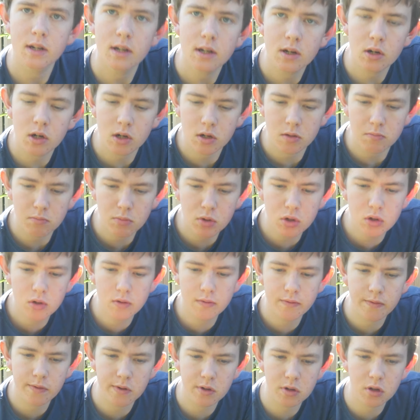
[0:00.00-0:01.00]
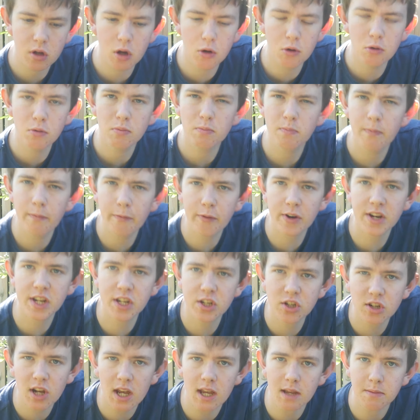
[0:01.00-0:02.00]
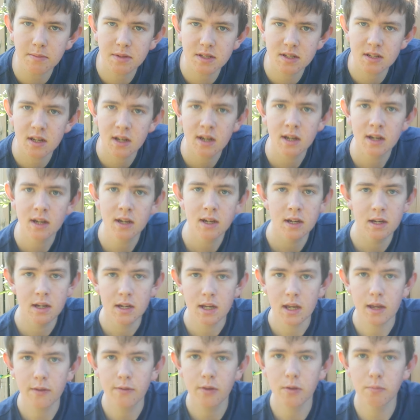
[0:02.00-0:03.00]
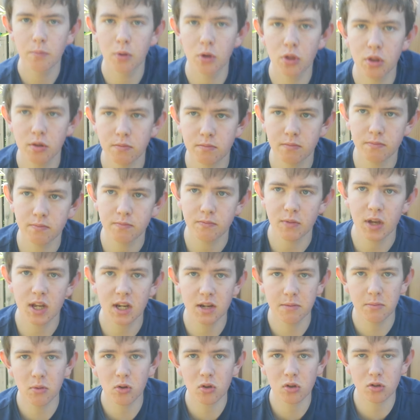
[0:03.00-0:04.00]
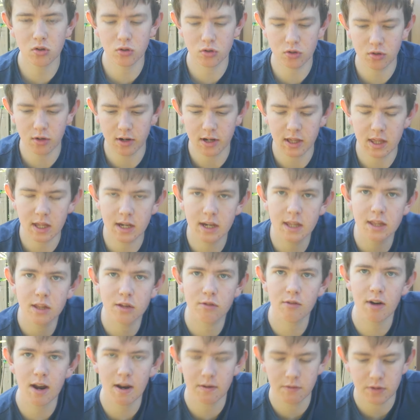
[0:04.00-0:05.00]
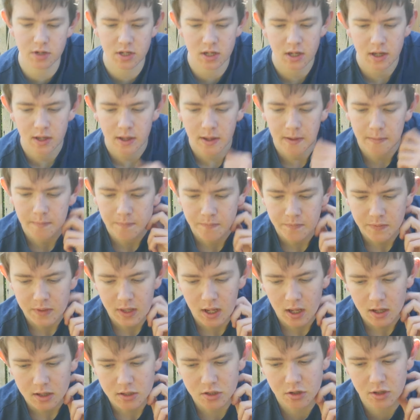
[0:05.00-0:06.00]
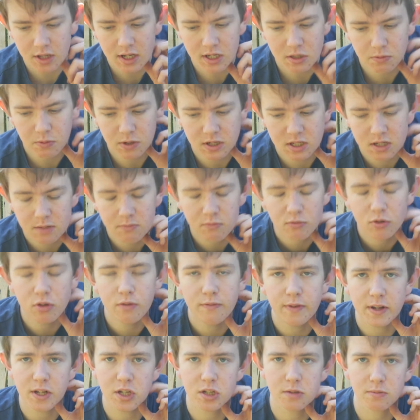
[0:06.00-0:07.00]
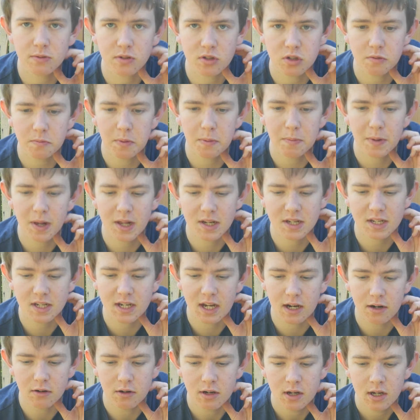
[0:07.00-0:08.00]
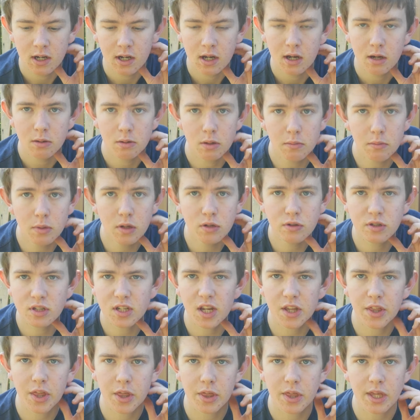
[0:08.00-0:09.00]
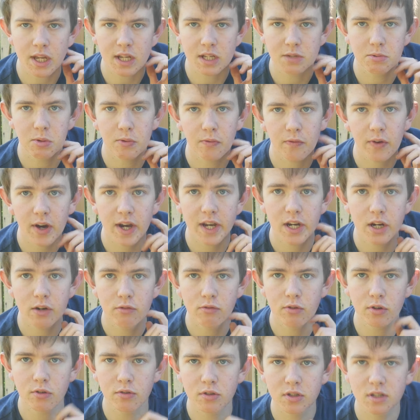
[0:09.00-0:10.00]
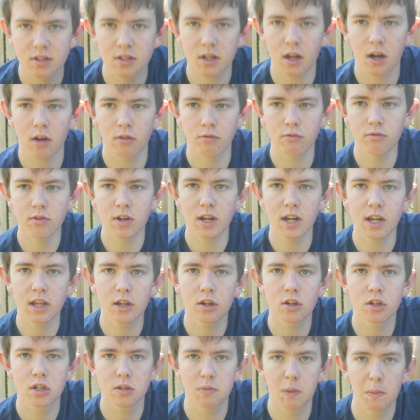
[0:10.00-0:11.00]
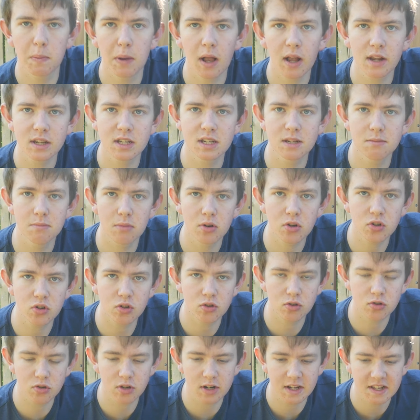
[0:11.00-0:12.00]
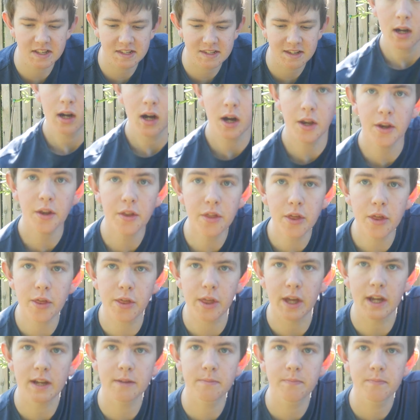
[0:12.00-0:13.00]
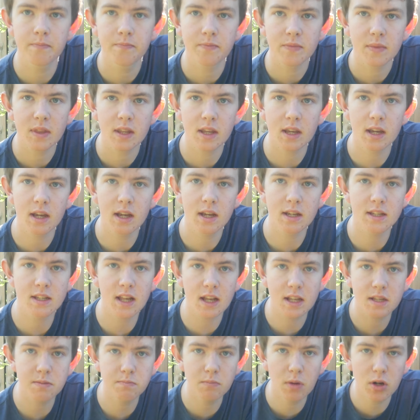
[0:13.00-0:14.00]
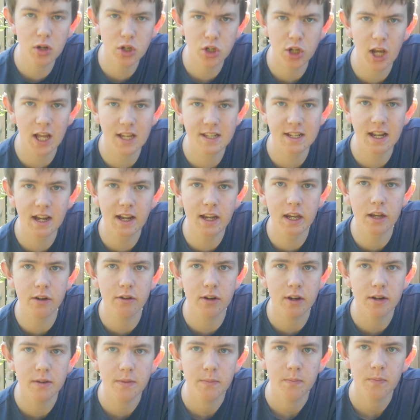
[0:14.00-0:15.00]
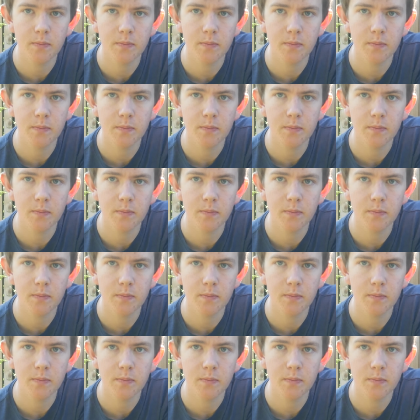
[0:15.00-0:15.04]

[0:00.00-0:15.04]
and move and go funny shapes if you put them in a module tray than in the ground. So that's why some root vegetables should be planted out. But most other things with finer roots are really good to be planted in module trays. Another thing is that it's much less accurate.